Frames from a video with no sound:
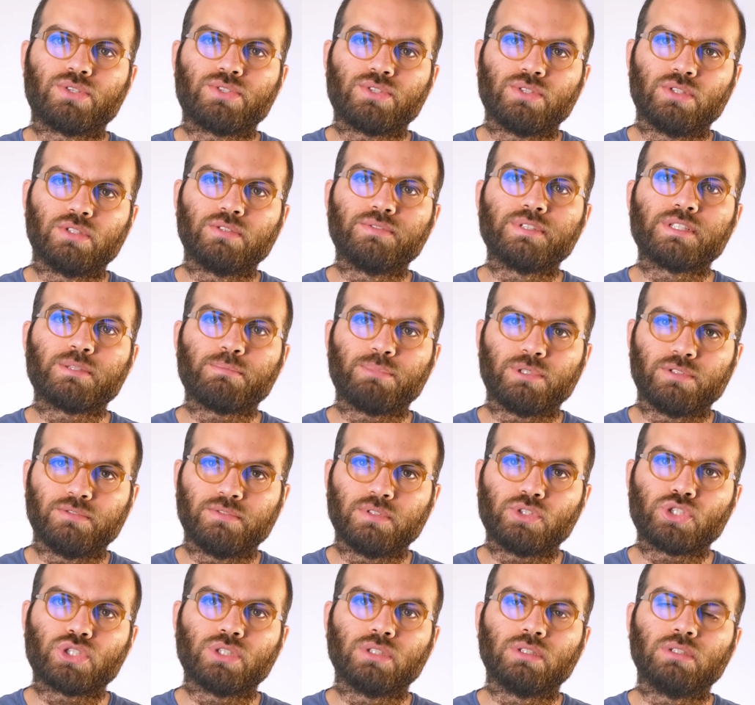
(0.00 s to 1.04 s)
service
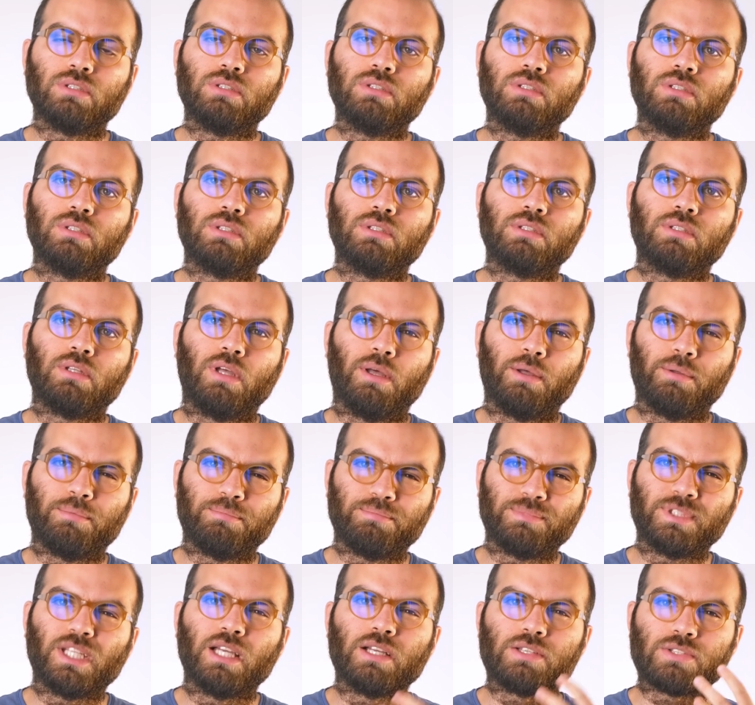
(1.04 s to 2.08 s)
provision
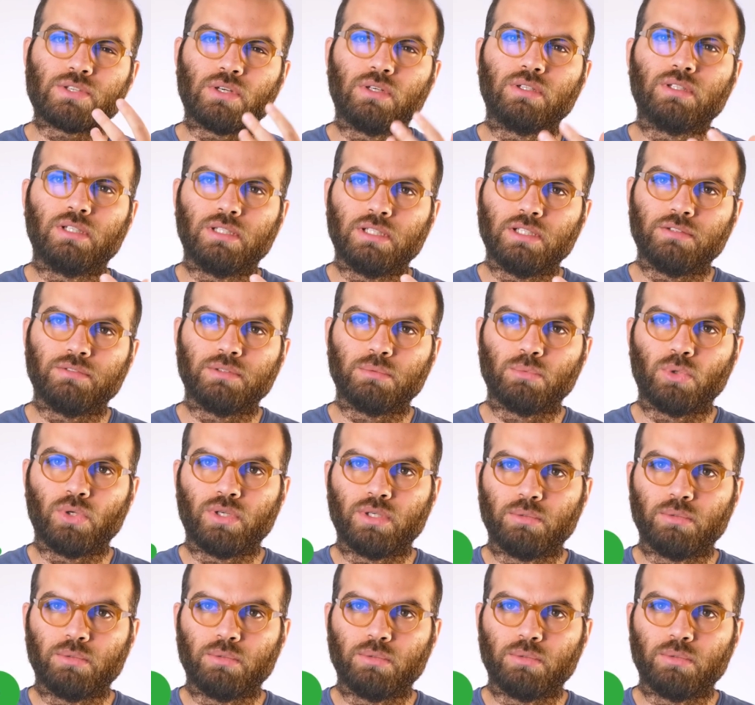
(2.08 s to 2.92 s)
takes on an even more